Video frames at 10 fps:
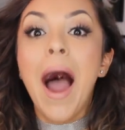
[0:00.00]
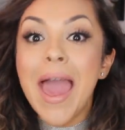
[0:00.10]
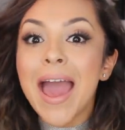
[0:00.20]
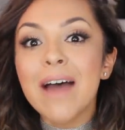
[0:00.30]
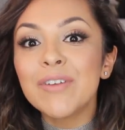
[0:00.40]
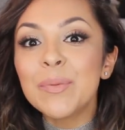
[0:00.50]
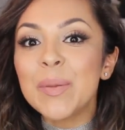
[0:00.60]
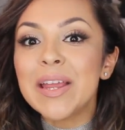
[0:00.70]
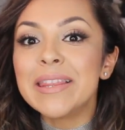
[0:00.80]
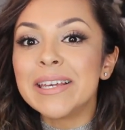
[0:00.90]
I
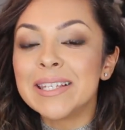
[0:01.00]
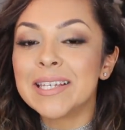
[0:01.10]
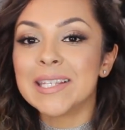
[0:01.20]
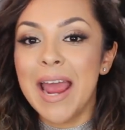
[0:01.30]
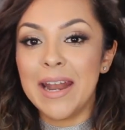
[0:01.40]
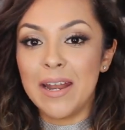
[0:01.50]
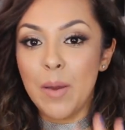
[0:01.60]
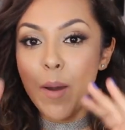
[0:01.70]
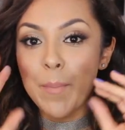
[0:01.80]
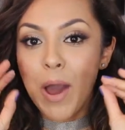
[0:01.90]
haven't been this excited
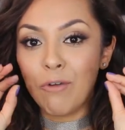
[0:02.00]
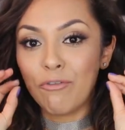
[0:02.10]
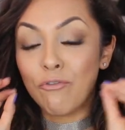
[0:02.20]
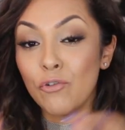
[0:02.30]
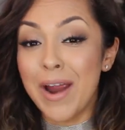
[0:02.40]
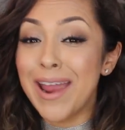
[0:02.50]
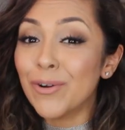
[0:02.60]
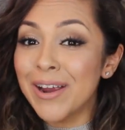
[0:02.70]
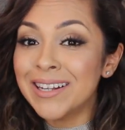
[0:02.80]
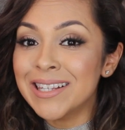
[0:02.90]
about
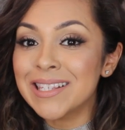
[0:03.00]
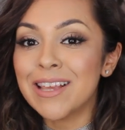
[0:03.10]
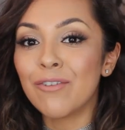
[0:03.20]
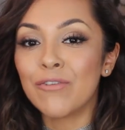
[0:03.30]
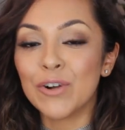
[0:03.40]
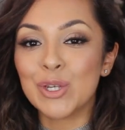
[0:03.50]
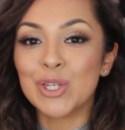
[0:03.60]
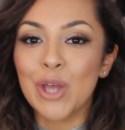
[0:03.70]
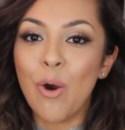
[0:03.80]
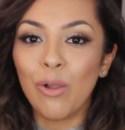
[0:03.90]
fragrance for
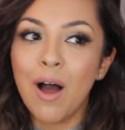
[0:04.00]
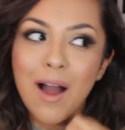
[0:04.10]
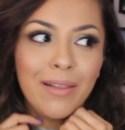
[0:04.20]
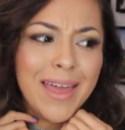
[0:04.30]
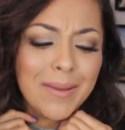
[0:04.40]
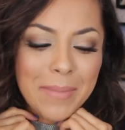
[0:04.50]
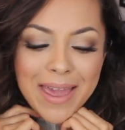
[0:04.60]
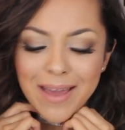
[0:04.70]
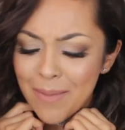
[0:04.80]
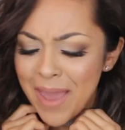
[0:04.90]
so long. Like
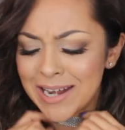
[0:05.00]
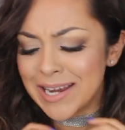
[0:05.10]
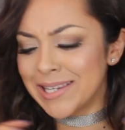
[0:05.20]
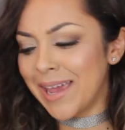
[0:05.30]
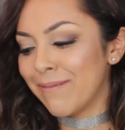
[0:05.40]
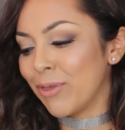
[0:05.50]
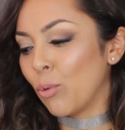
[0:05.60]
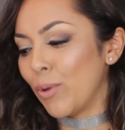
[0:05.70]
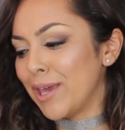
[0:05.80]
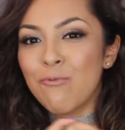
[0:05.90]
makeup any day of
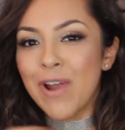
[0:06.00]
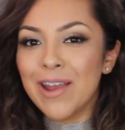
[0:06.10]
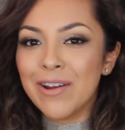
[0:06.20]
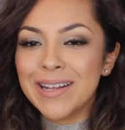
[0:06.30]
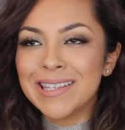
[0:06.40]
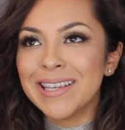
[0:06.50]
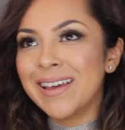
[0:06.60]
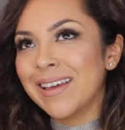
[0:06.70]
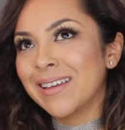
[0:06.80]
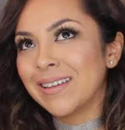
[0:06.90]
the week, fragrance,
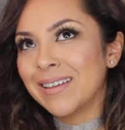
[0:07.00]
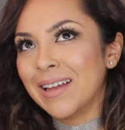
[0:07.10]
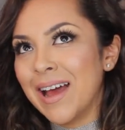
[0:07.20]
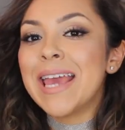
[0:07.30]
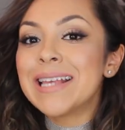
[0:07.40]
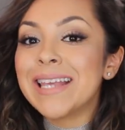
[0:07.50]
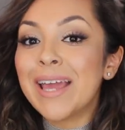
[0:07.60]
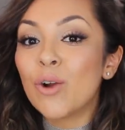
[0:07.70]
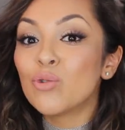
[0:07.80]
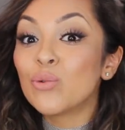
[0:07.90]
takes
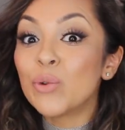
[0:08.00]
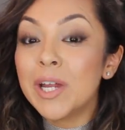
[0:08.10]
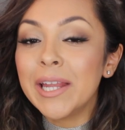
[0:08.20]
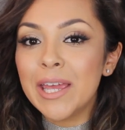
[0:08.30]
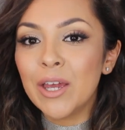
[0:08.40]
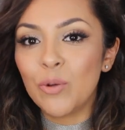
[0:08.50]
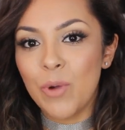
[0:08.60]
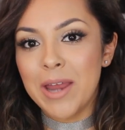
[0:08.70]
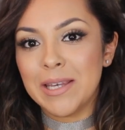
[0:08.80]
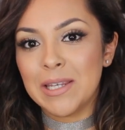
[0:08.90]
like a really good
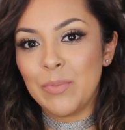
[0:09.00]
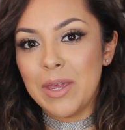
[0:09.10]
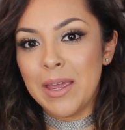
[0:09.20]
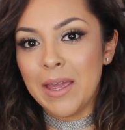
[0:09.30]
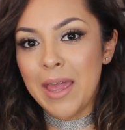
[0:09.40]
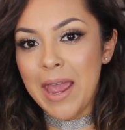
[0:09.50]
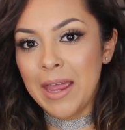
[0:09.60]
one to be